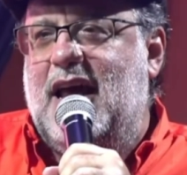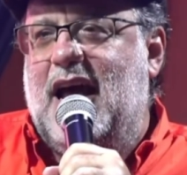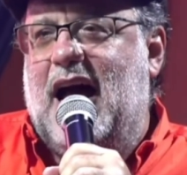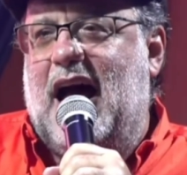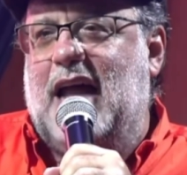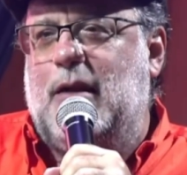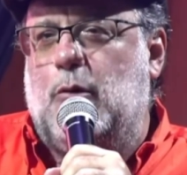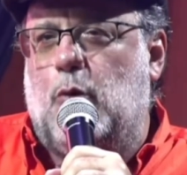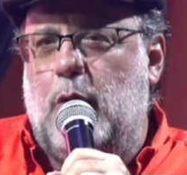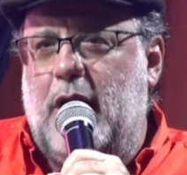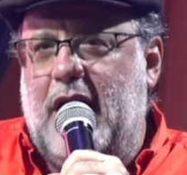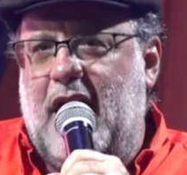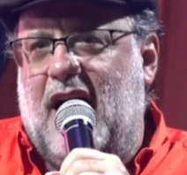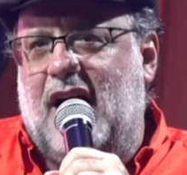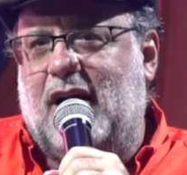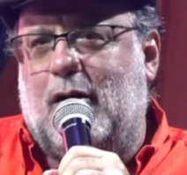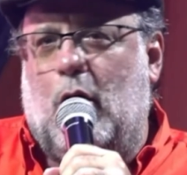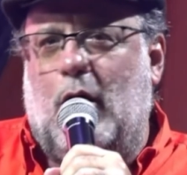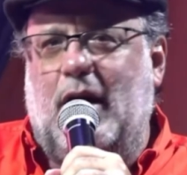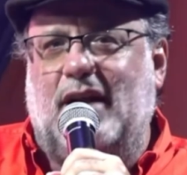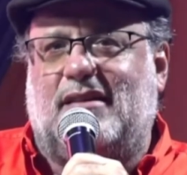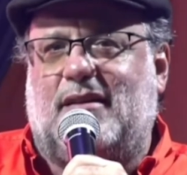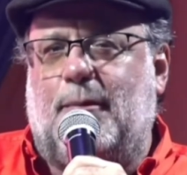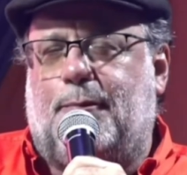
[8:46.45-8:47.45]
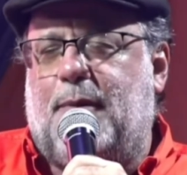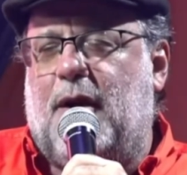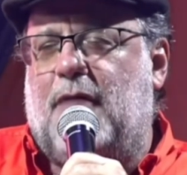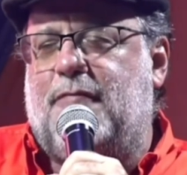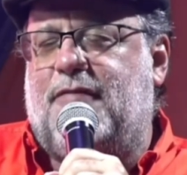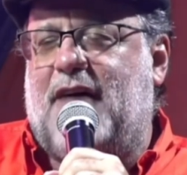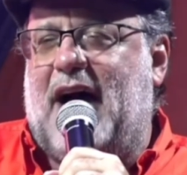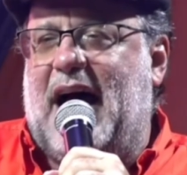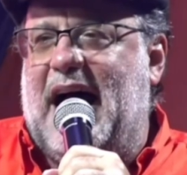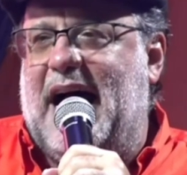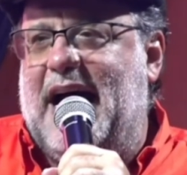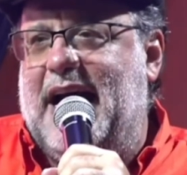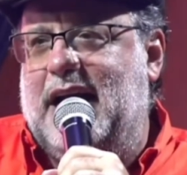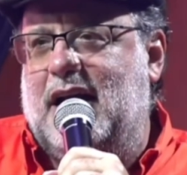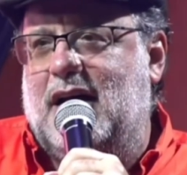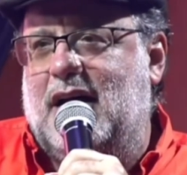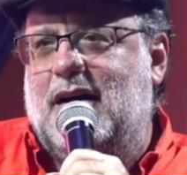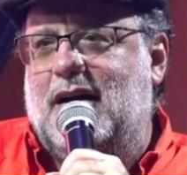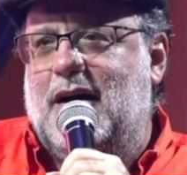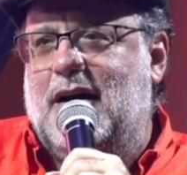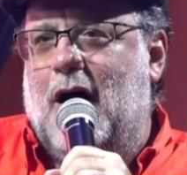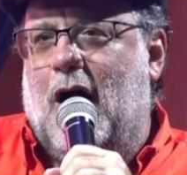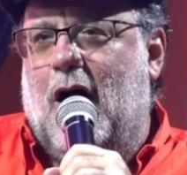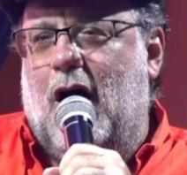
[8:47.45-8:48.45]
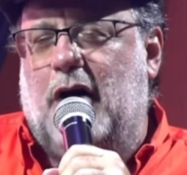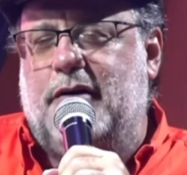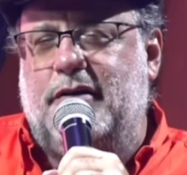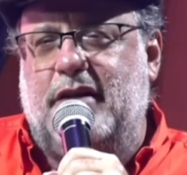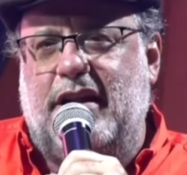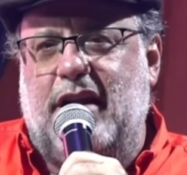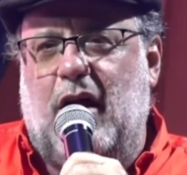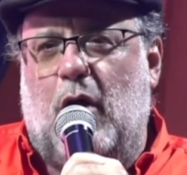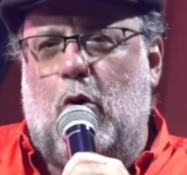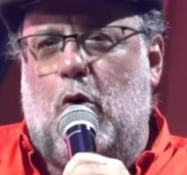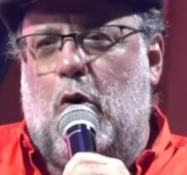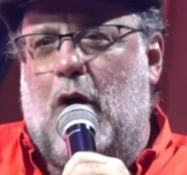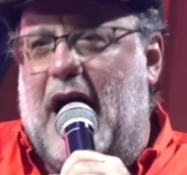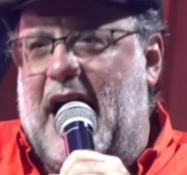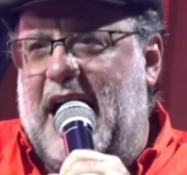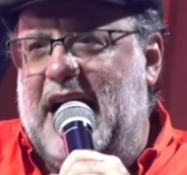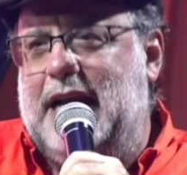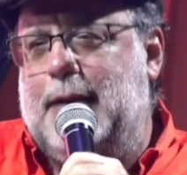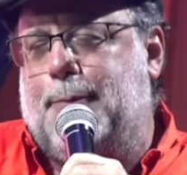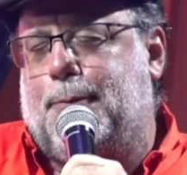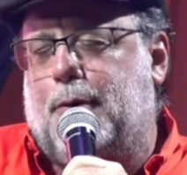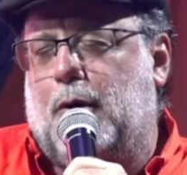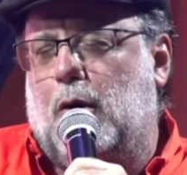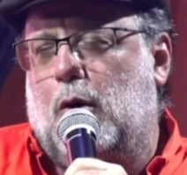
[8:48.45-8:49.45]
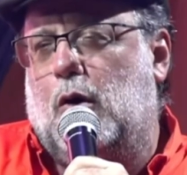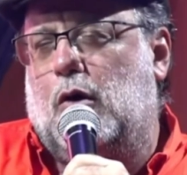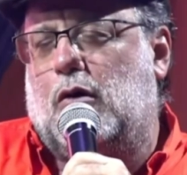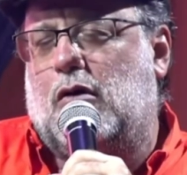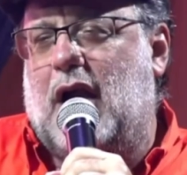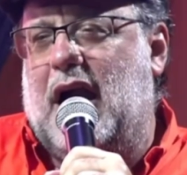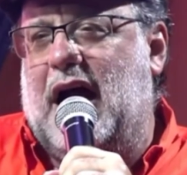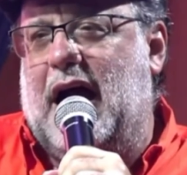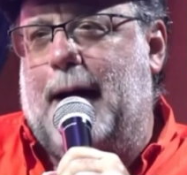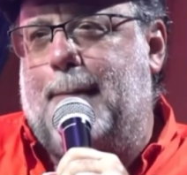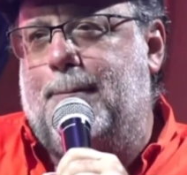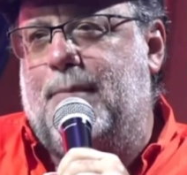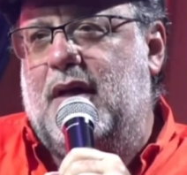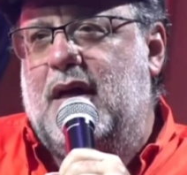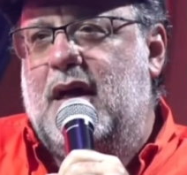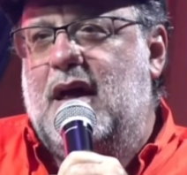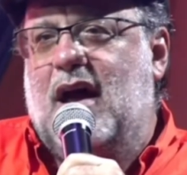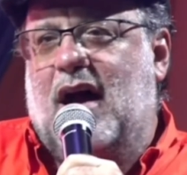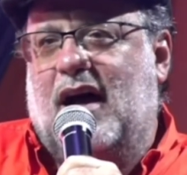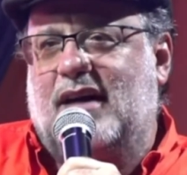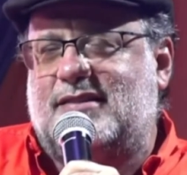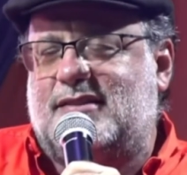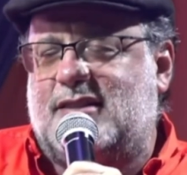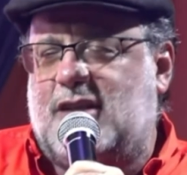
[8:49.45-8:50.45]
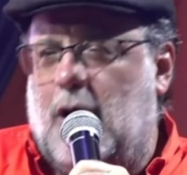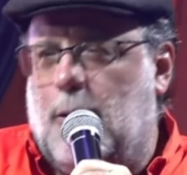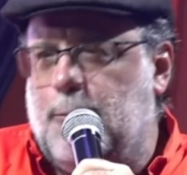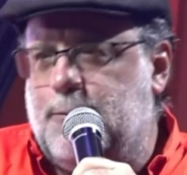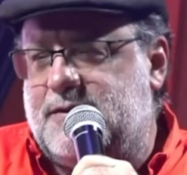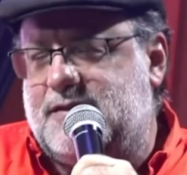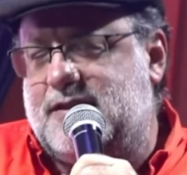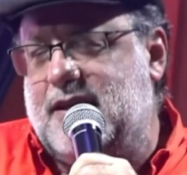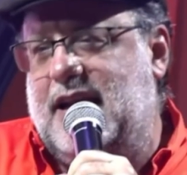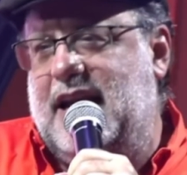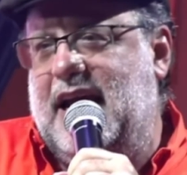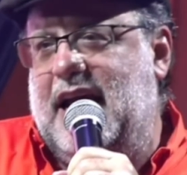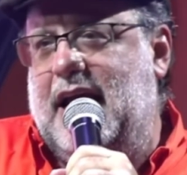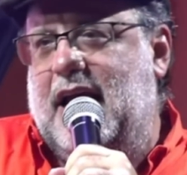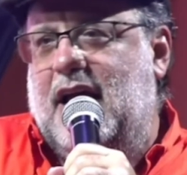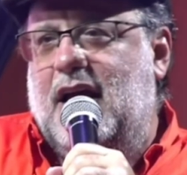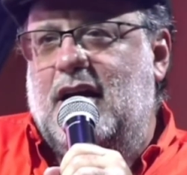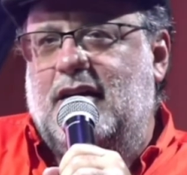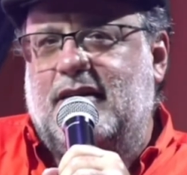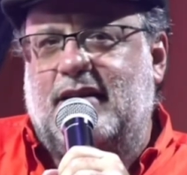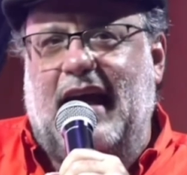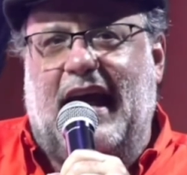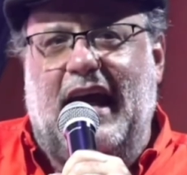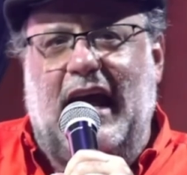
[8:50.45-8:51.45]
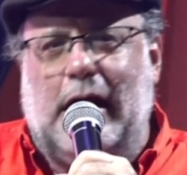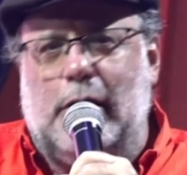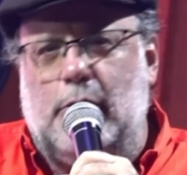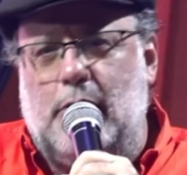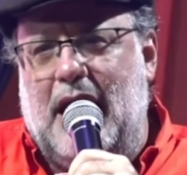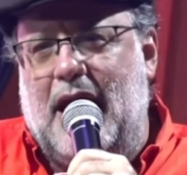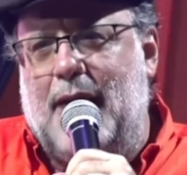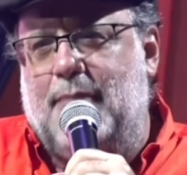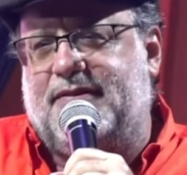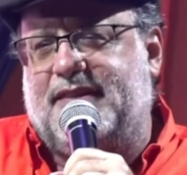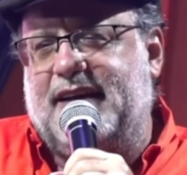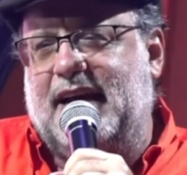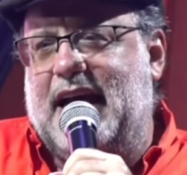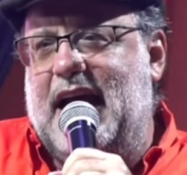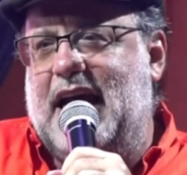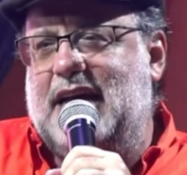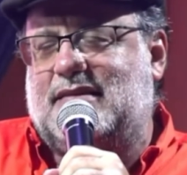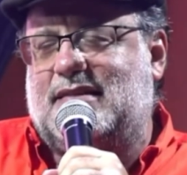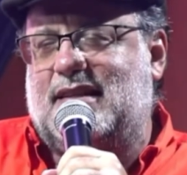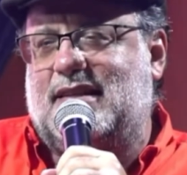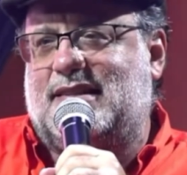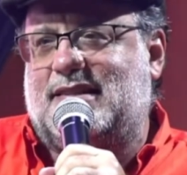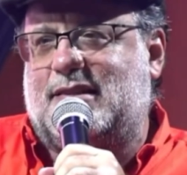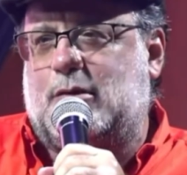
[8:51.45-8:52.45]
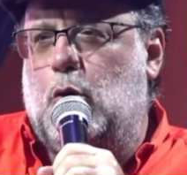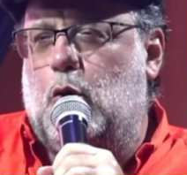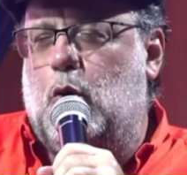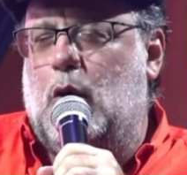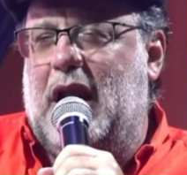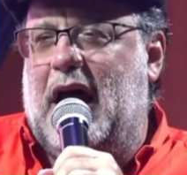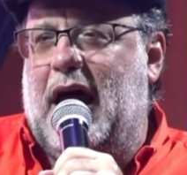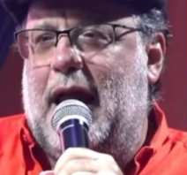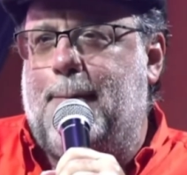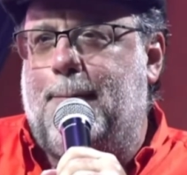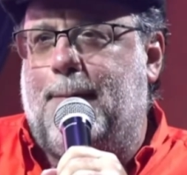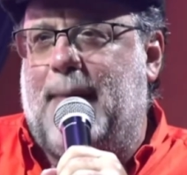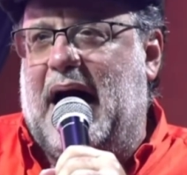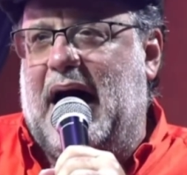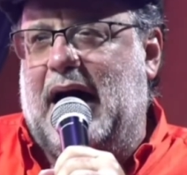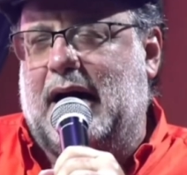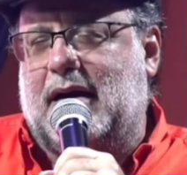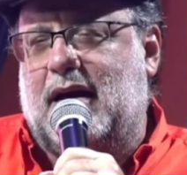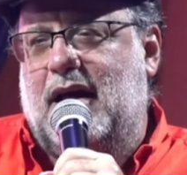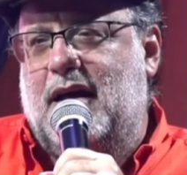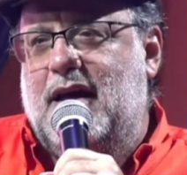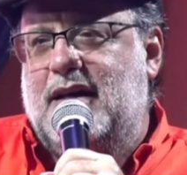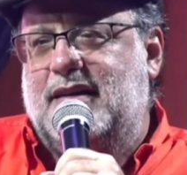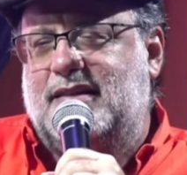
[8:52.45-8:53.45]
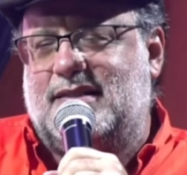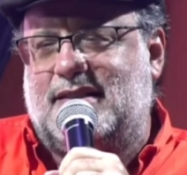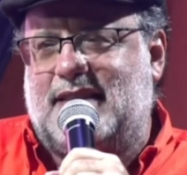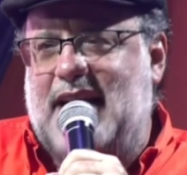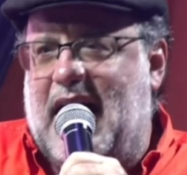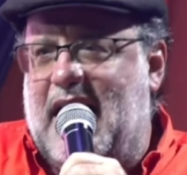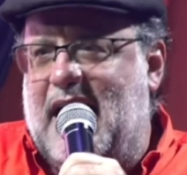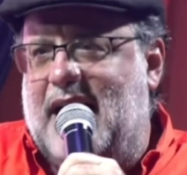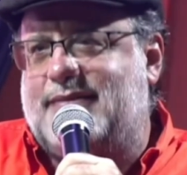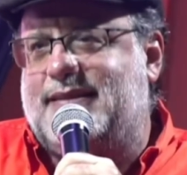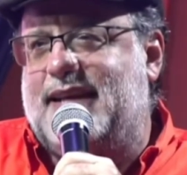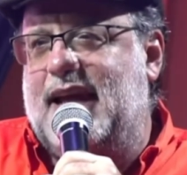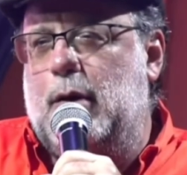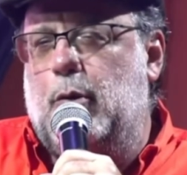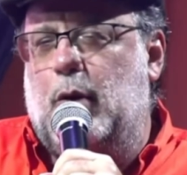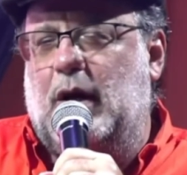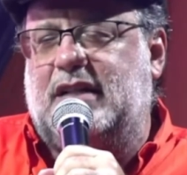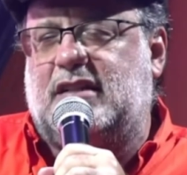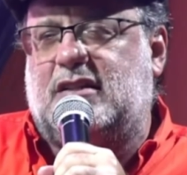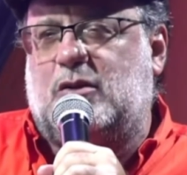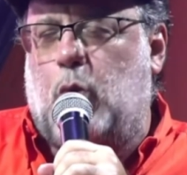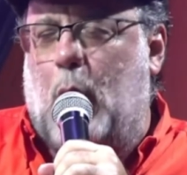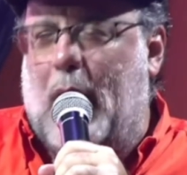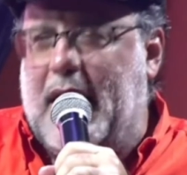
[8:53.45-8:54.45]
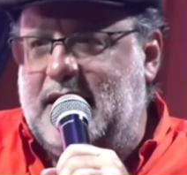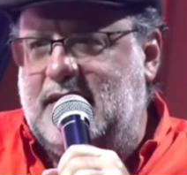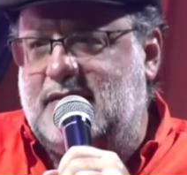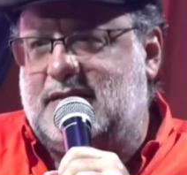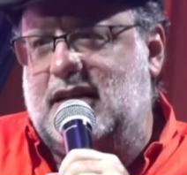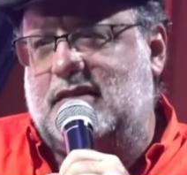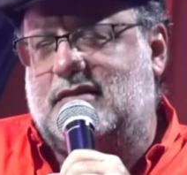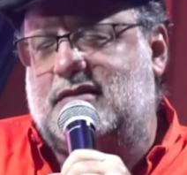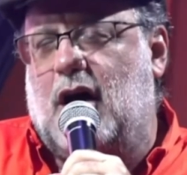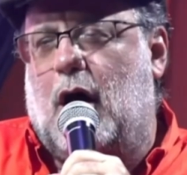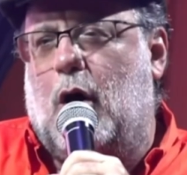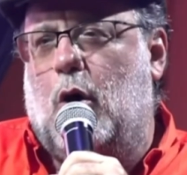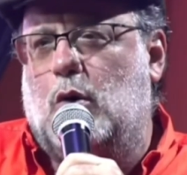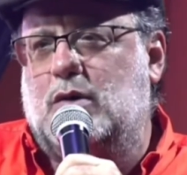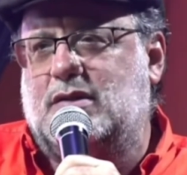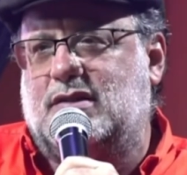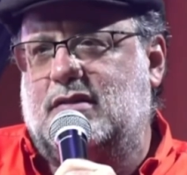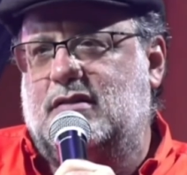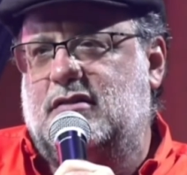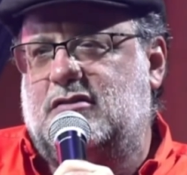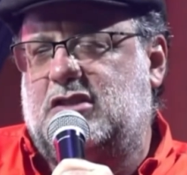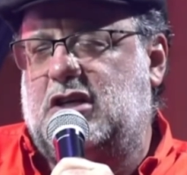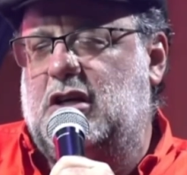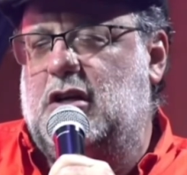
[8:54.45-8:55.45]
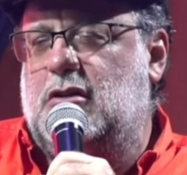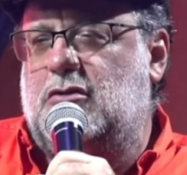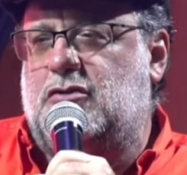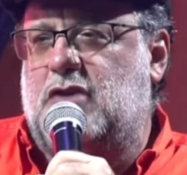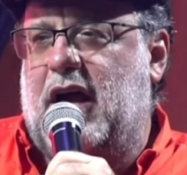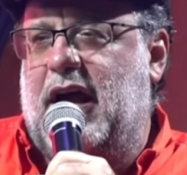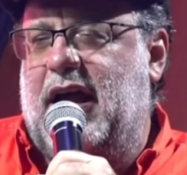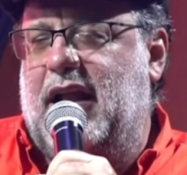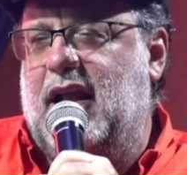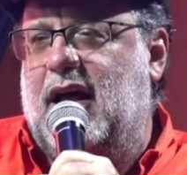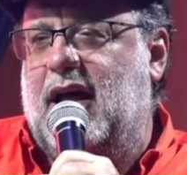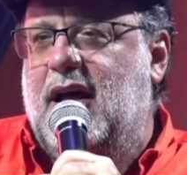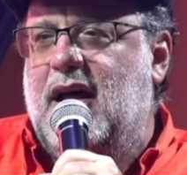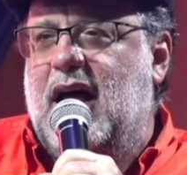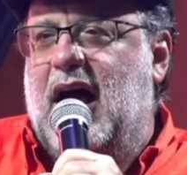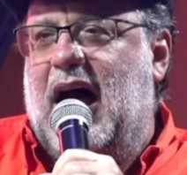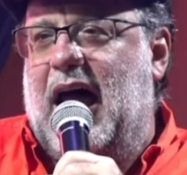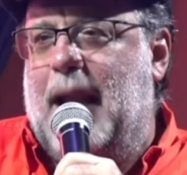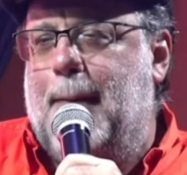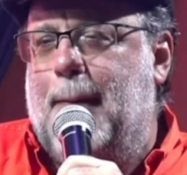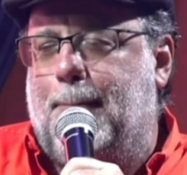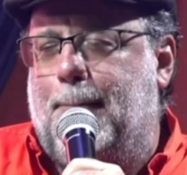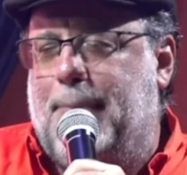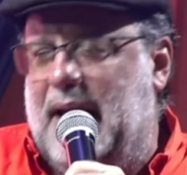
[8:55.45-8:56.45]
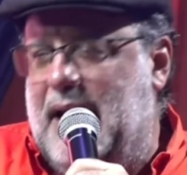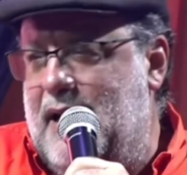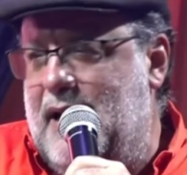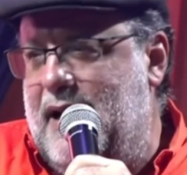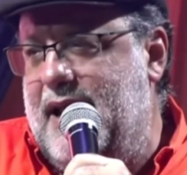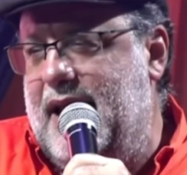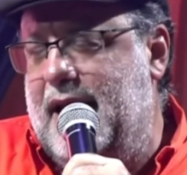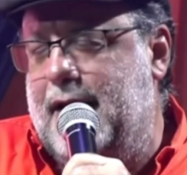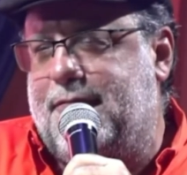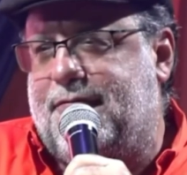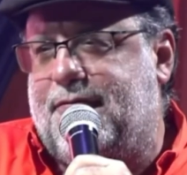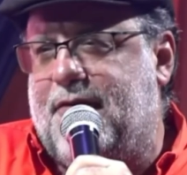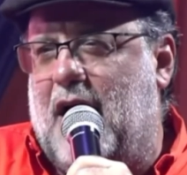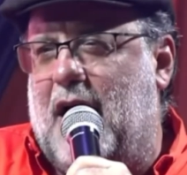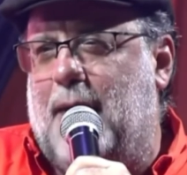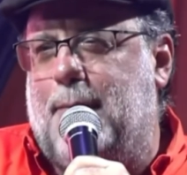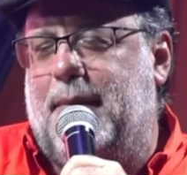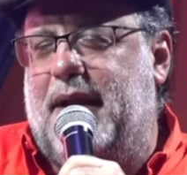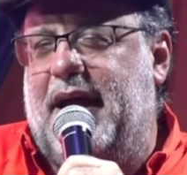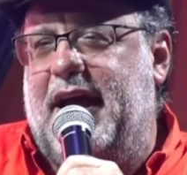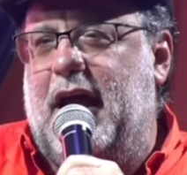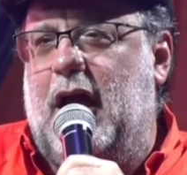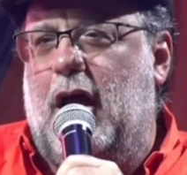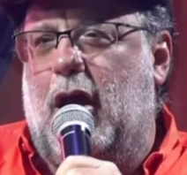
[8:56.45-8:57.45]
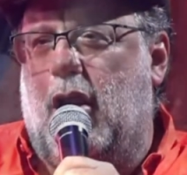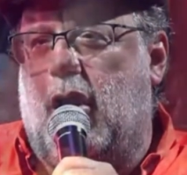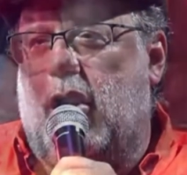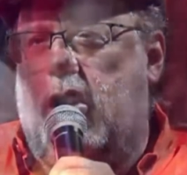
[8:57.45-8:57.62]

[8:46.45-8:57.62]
And we are going to provide, under the RIDE program, a subsidy to help them to get to school and back, starting with 20,000 children and building from there,